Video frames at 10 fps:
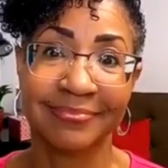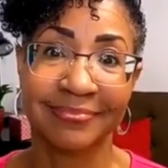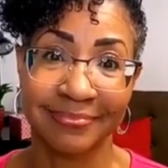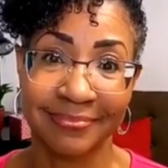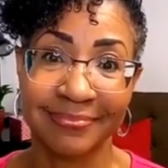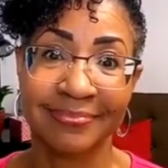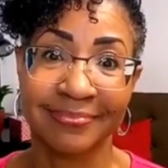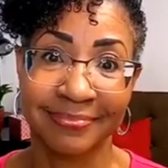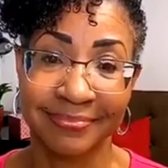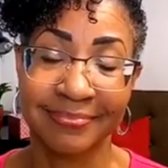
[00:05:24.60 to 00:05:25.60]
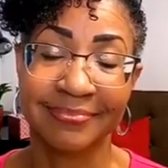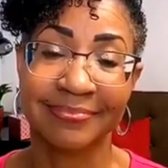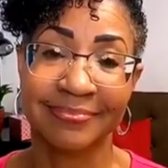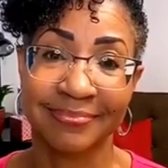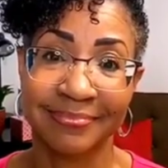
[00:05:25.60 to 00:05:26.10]

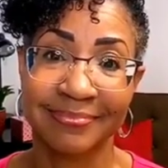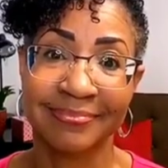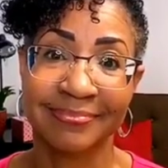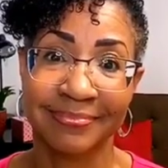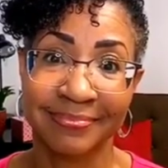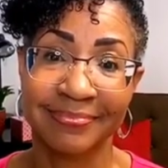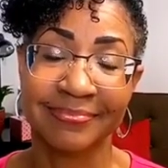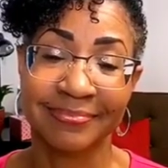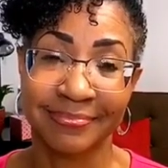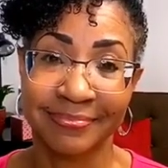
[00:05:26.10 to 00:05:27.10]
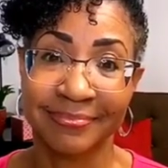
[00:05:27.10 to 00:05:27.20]
No words are spoken by the person on screen.